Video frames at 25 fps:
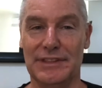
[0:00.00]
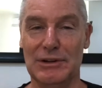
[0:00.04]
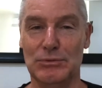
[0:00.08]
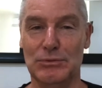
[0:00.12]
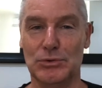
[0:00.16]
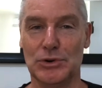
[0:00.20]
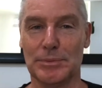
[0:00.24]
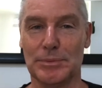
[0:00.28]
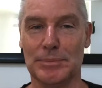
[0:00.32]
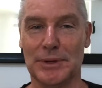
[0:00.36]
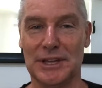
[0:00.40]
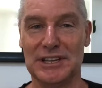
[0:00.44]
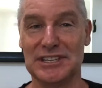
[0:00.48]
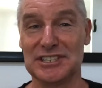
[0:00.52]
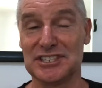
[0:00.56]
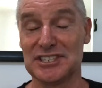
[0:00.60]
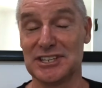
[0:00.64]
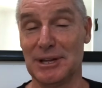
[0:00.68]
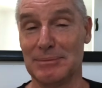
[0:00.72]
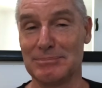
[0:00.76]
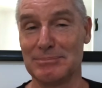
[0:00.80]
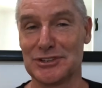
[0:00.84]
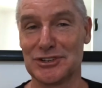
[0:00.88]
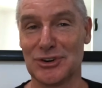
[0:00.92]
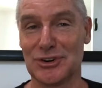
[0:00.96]
That would have been
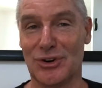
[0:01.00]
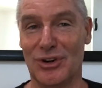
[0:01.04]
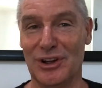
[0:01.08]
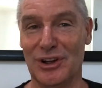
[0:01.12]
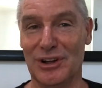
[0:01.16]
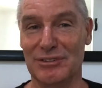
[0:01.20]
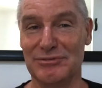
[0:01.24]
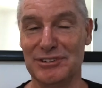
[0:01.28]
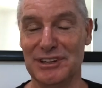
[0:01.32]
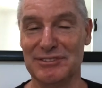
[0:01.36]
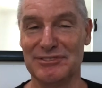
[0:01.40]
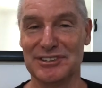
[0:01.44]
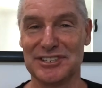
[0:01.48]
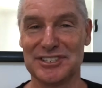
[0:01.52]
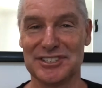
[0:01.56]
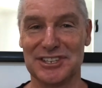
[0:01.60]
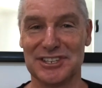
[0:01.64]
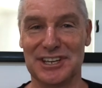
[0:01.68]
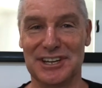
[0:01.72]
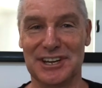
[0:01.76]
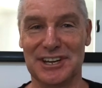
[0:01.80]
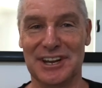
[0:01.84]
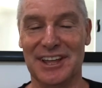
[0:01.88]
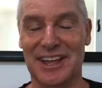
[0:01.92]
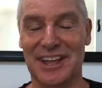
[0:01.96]
some try. I've never
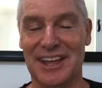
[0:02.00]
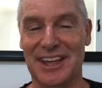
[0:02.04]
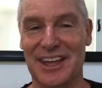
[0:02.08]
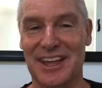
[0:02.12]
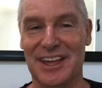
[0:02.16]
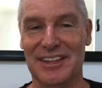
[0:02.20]
seen